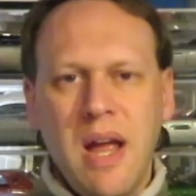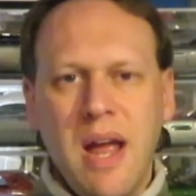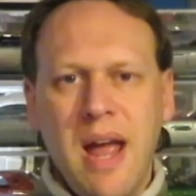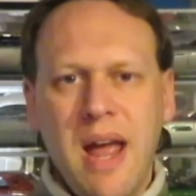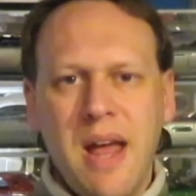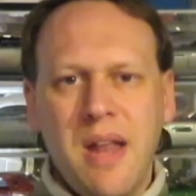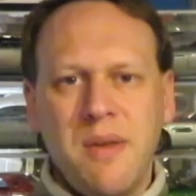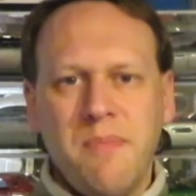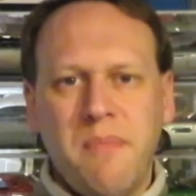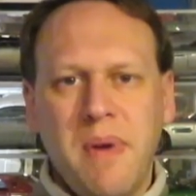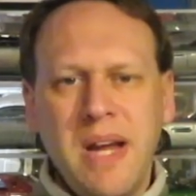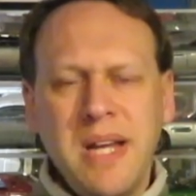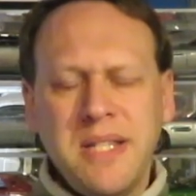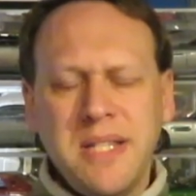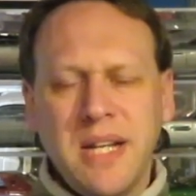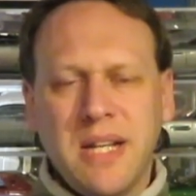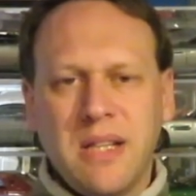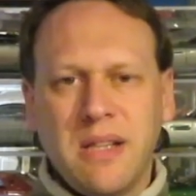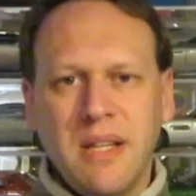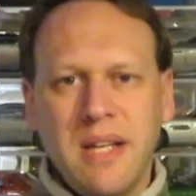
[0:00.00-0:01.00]
And
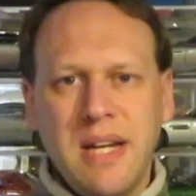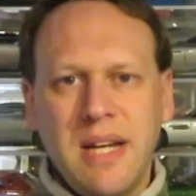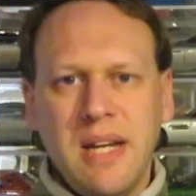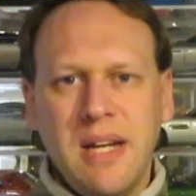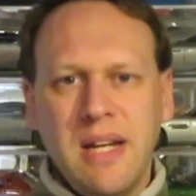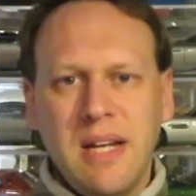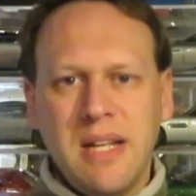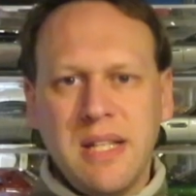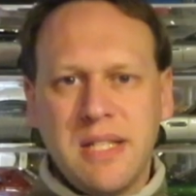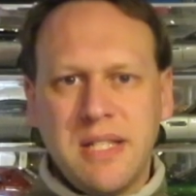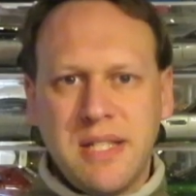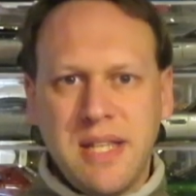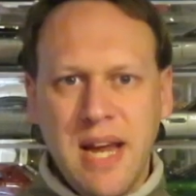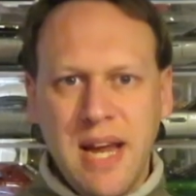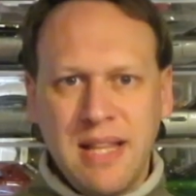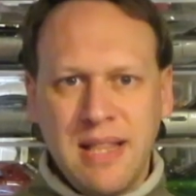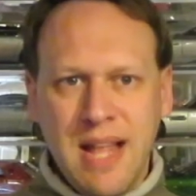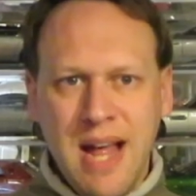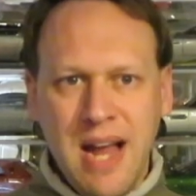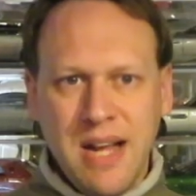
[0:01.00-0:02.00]
basically, it is
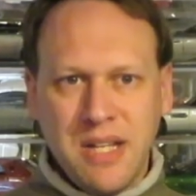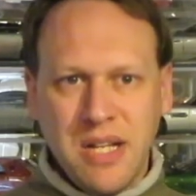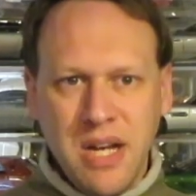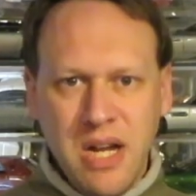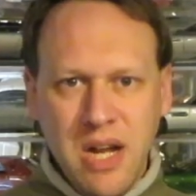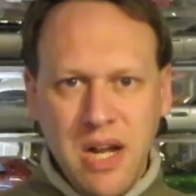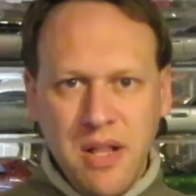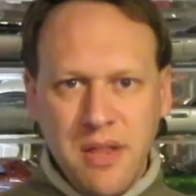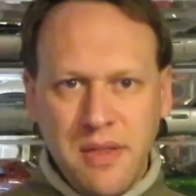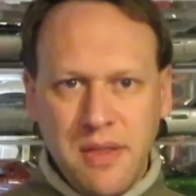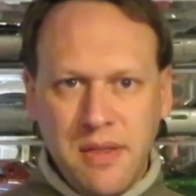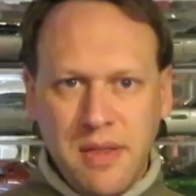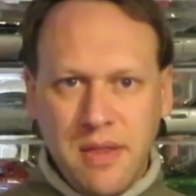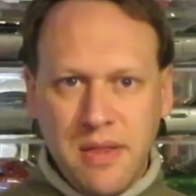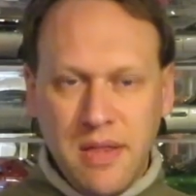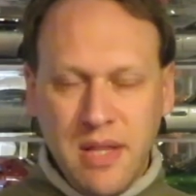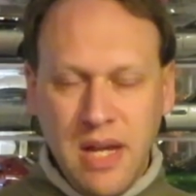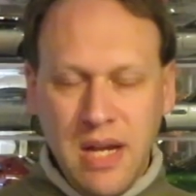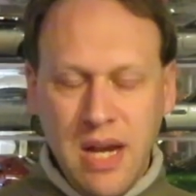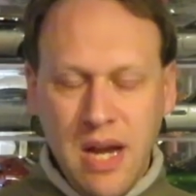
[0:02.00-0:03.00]
saying that
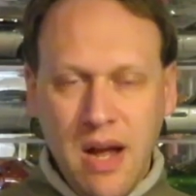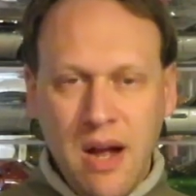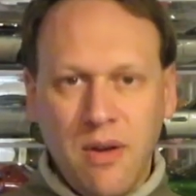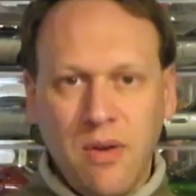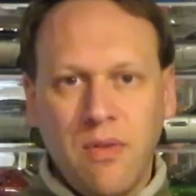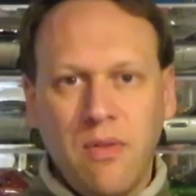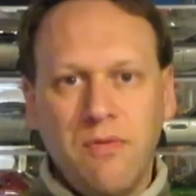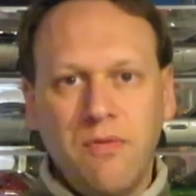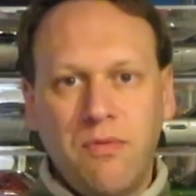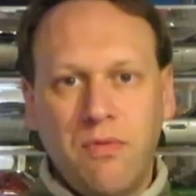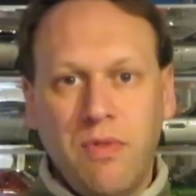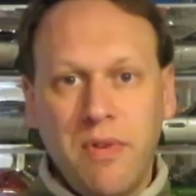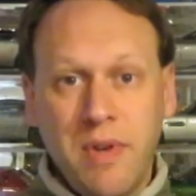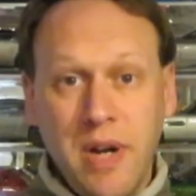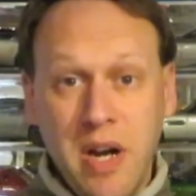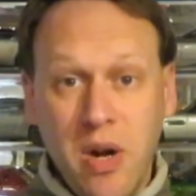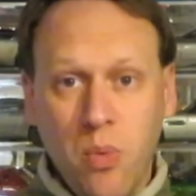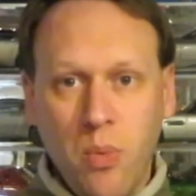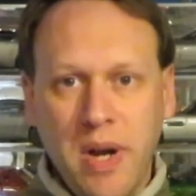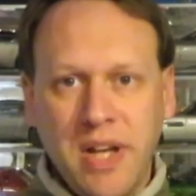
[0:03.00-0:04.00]
the
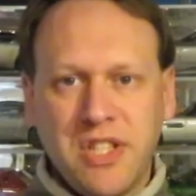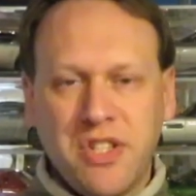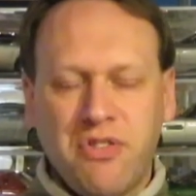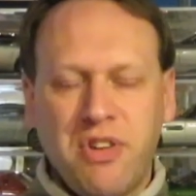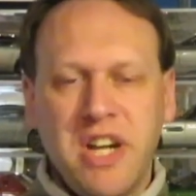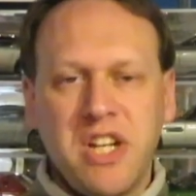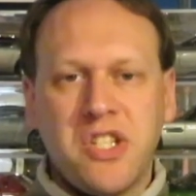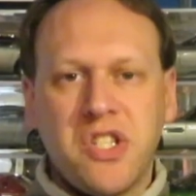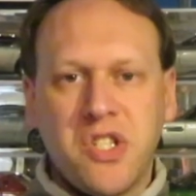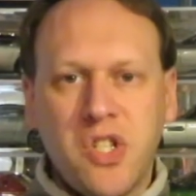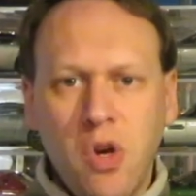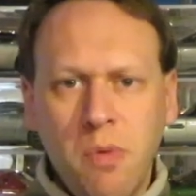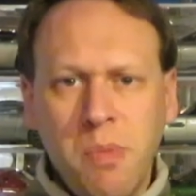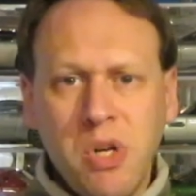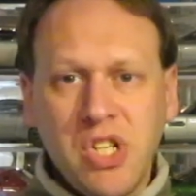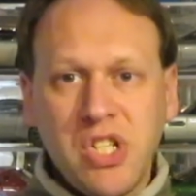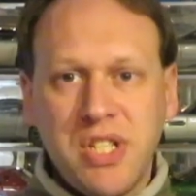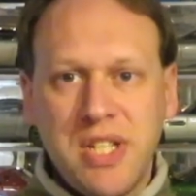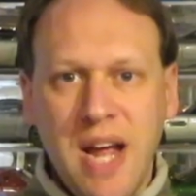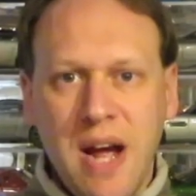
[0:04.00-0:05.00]
rear wings create so
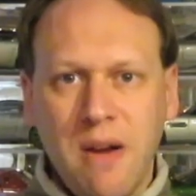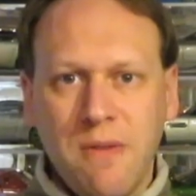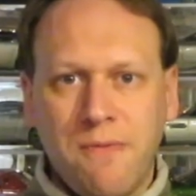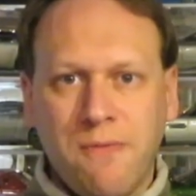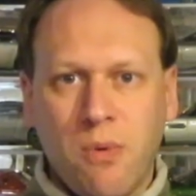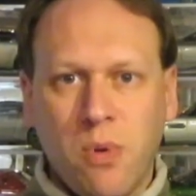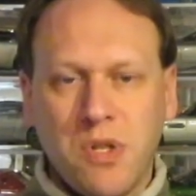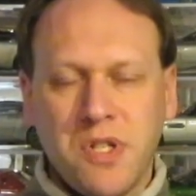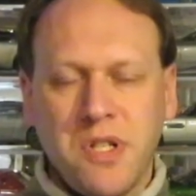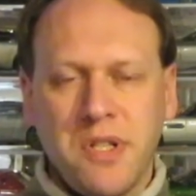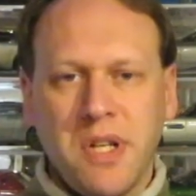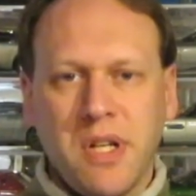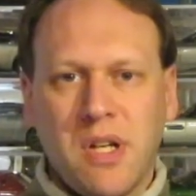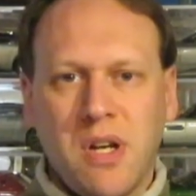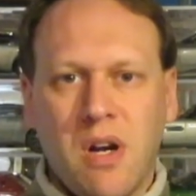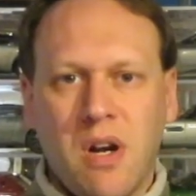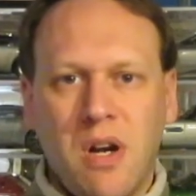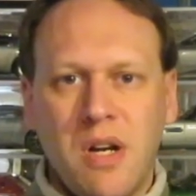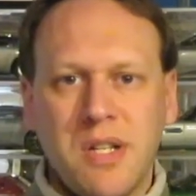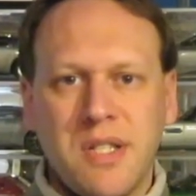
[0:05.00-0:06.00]
much downforce on the
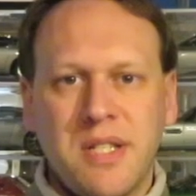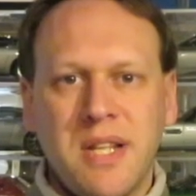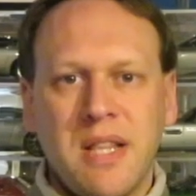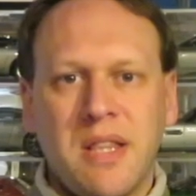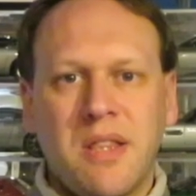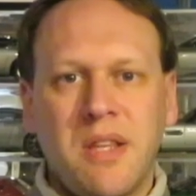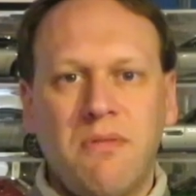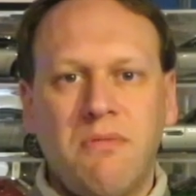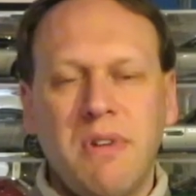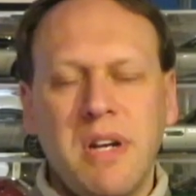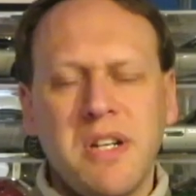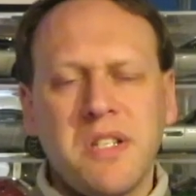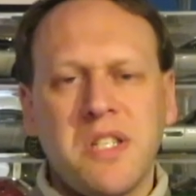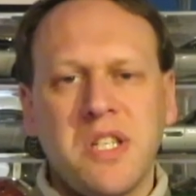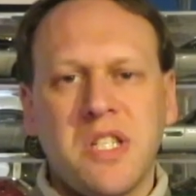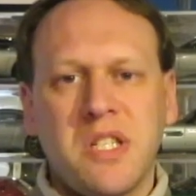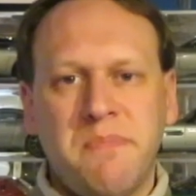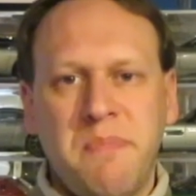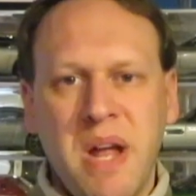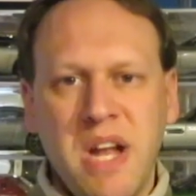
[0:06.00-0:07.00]
cars that the rear
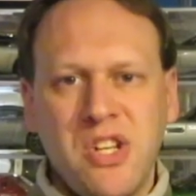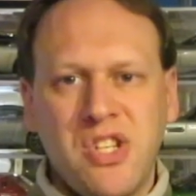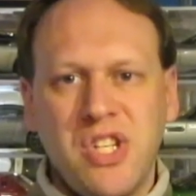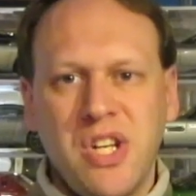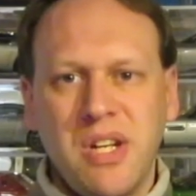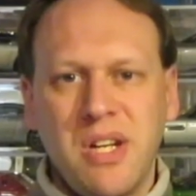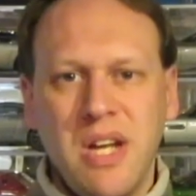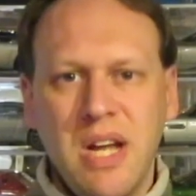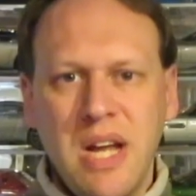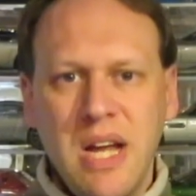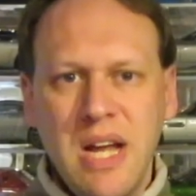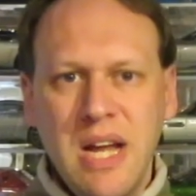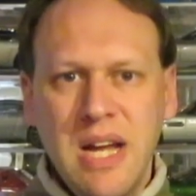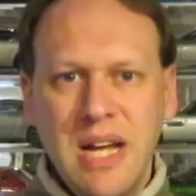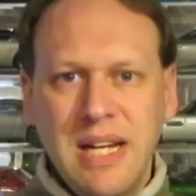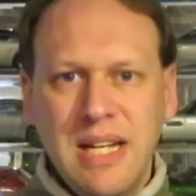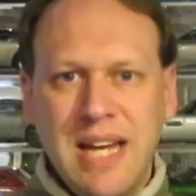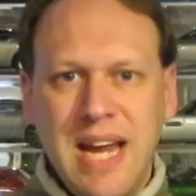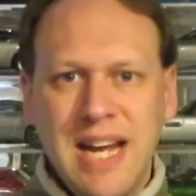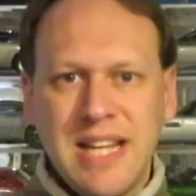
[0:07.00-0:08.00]
suspension
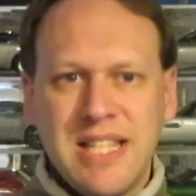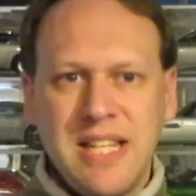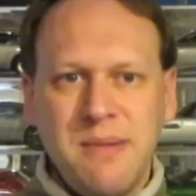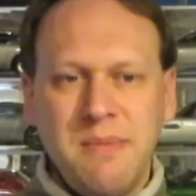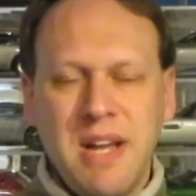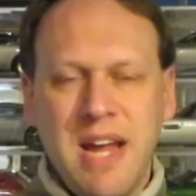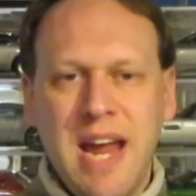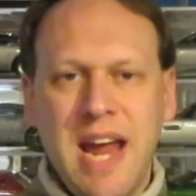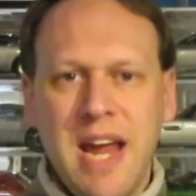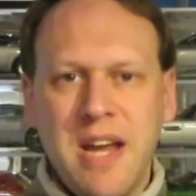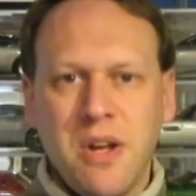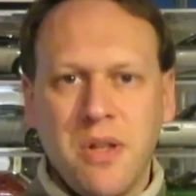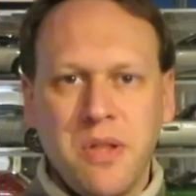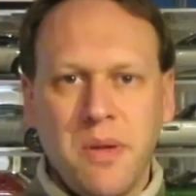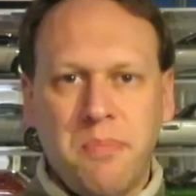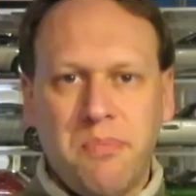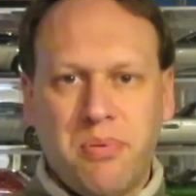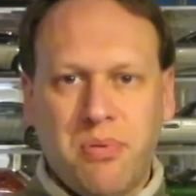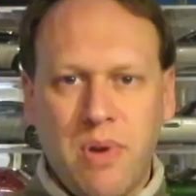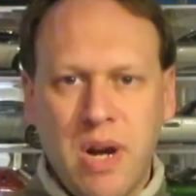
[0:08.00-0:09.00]
can't seem to handle the
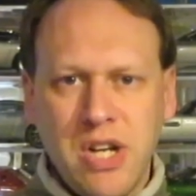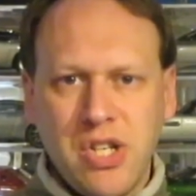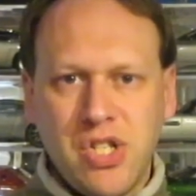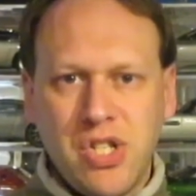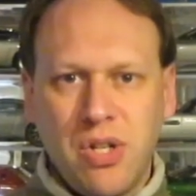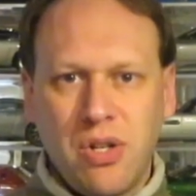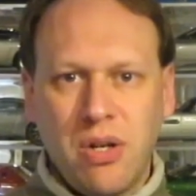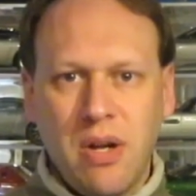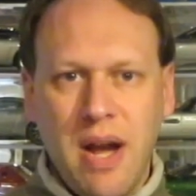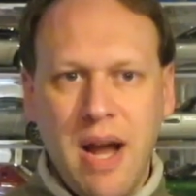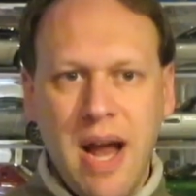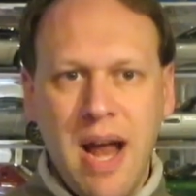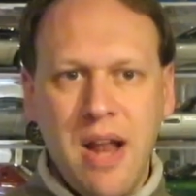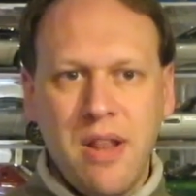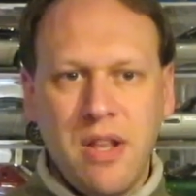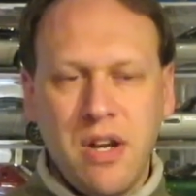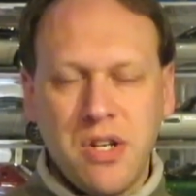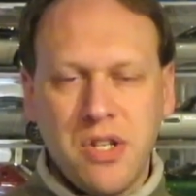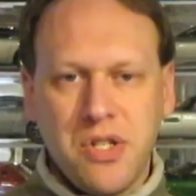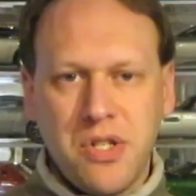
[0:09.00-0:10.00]
pressure, and
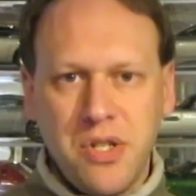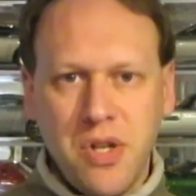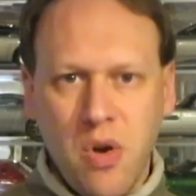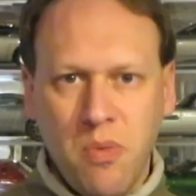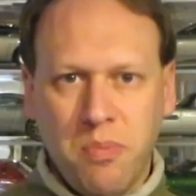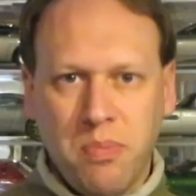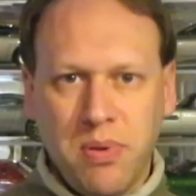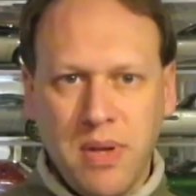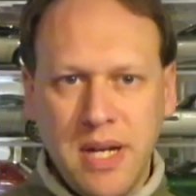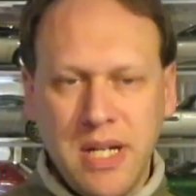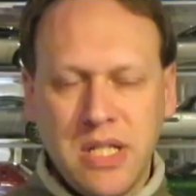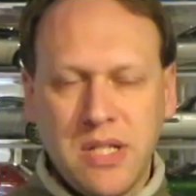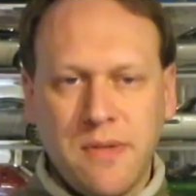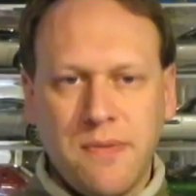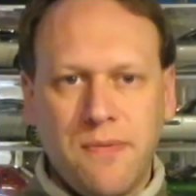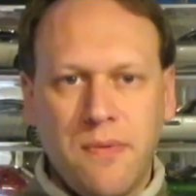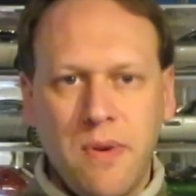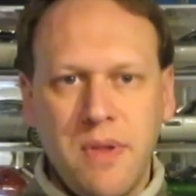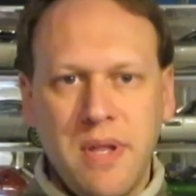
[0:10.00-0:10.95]
there's no place for